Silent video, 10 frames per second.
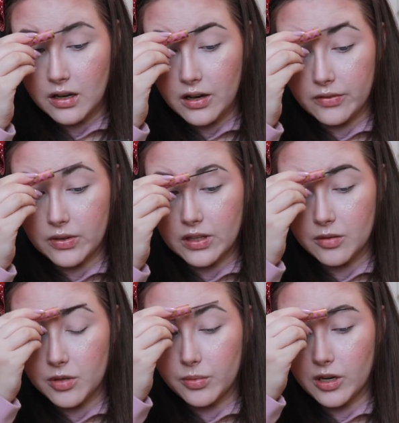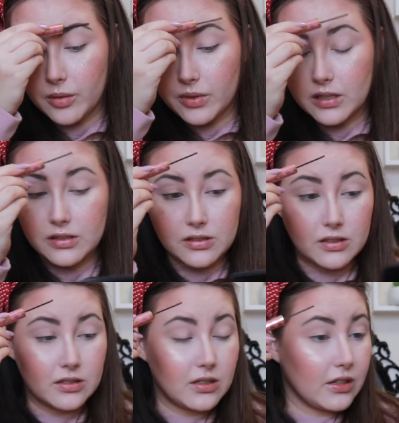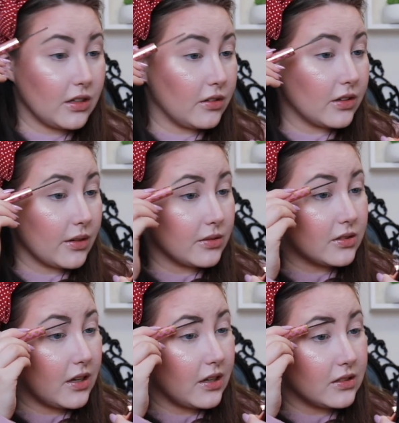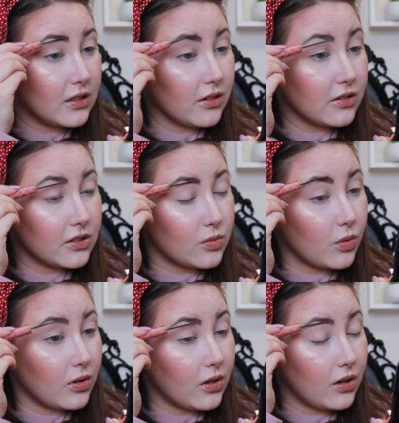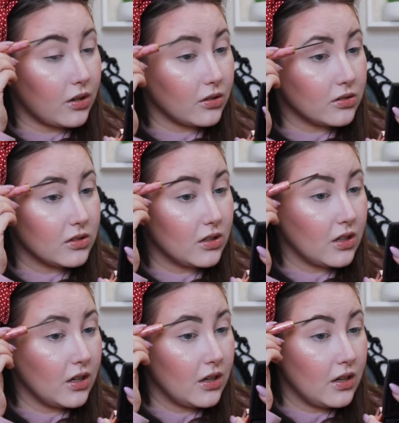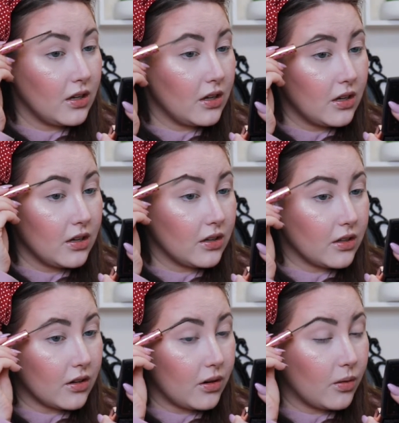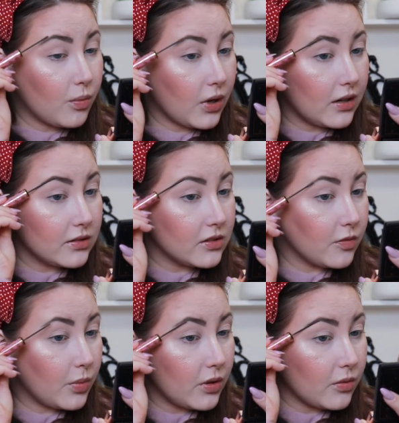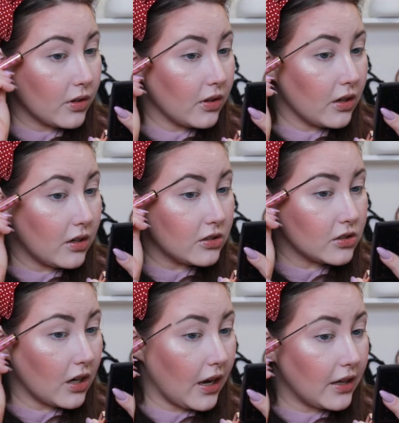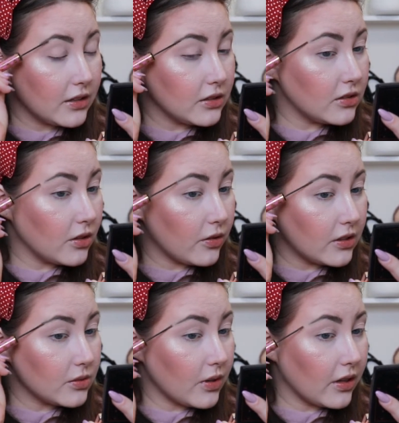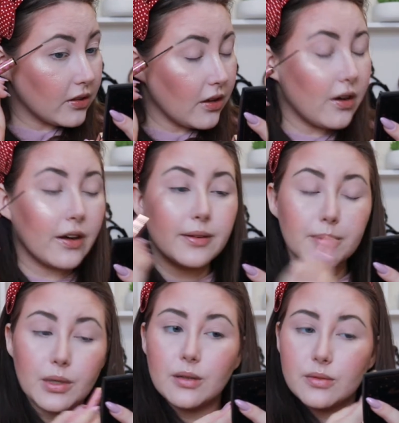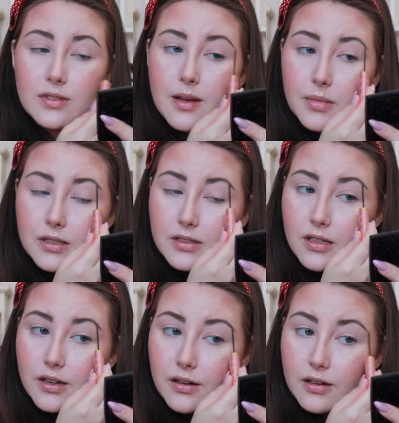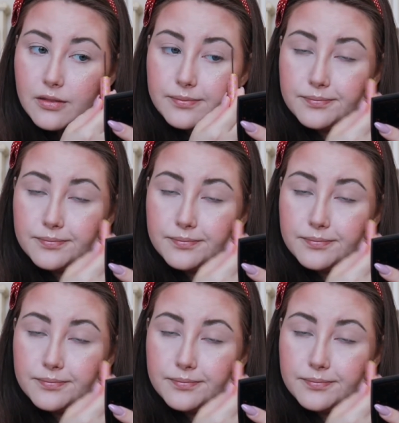Gimme Brow being discontinued. They were saying it's out of this world. You know, brows have been really on trend, so that's what I thought, but it was that mascara.